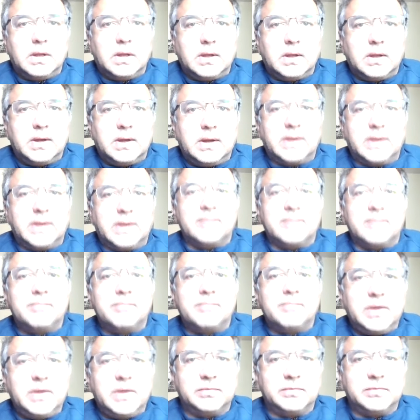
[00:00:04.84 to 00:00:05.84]
Hi,
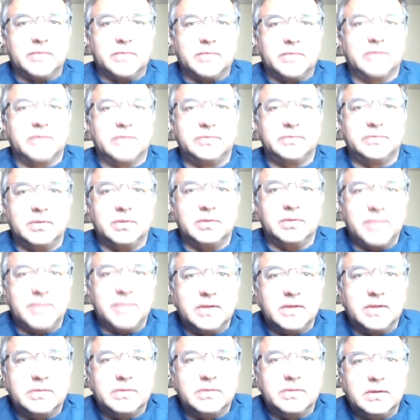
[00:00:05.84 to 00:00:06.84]
my name is
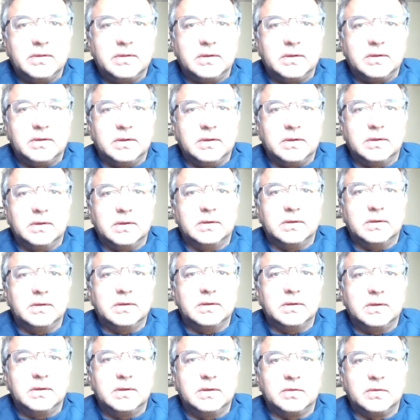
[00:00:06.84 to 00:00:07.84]
Sampath, and
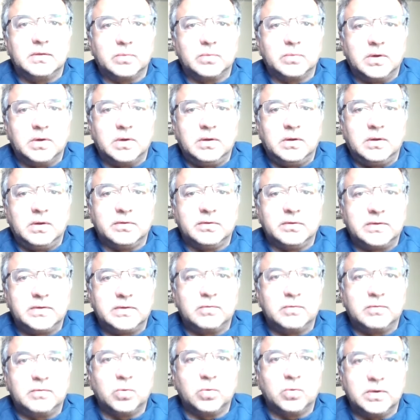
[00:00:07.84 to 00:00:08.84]
as we're all
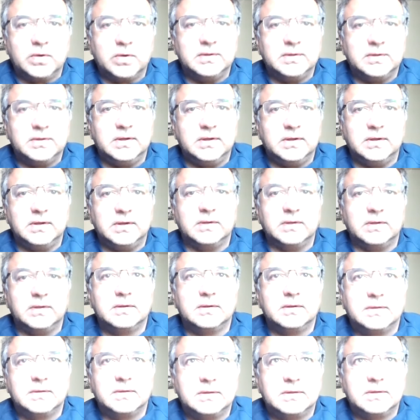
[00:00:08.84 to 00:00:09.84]
self-quarantining
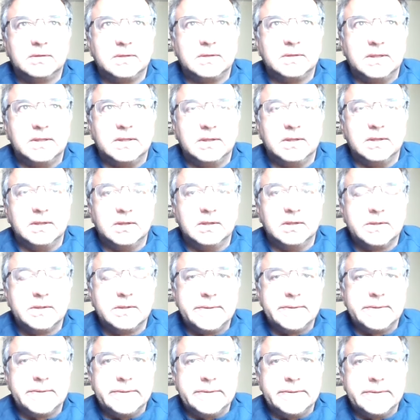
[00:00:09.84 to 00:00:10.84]
today
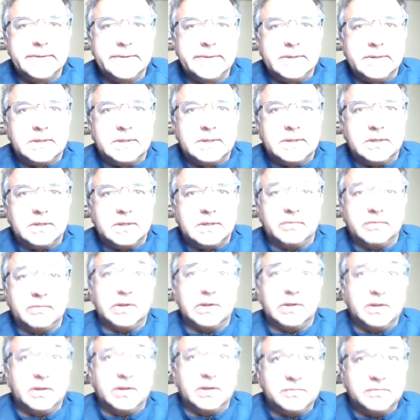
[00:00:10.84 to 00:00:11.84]
and for
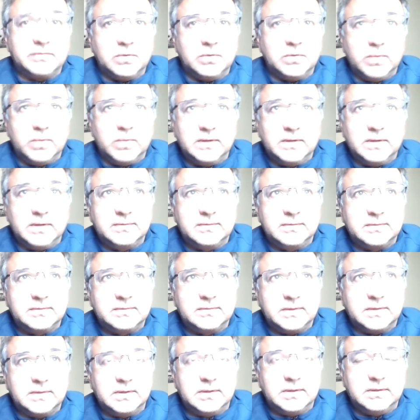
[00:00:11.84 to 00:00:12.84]
the last few
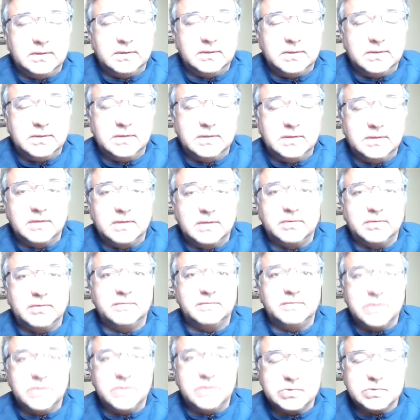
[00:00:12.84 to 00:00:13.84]
weeks and into the
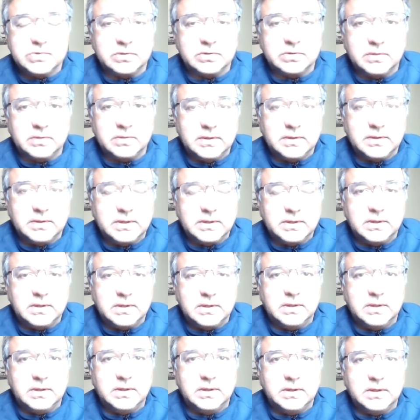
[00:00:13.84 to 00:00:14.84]
indefinite future,
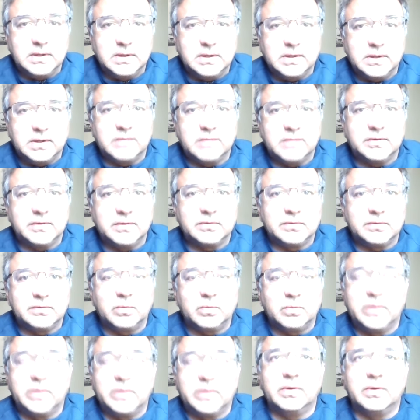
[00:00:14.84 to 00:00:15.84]
a lot of us are
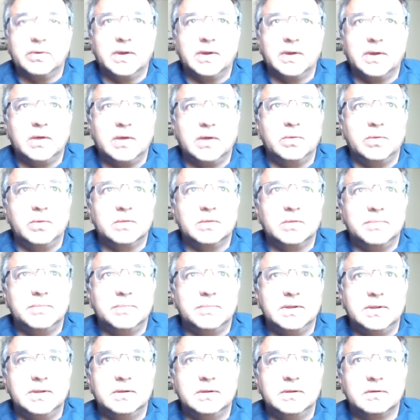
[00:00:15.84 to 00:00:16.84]
wondering how we could
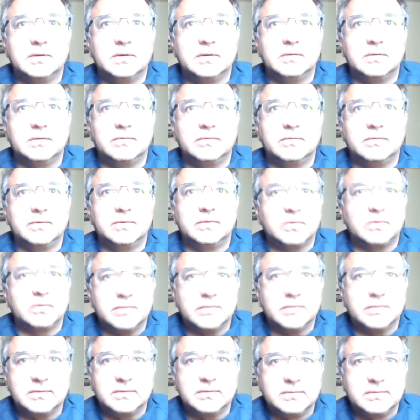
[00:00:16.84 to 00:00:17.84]
be of
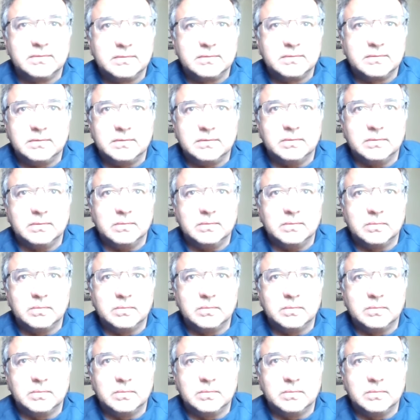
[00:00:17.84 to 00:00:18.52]
service to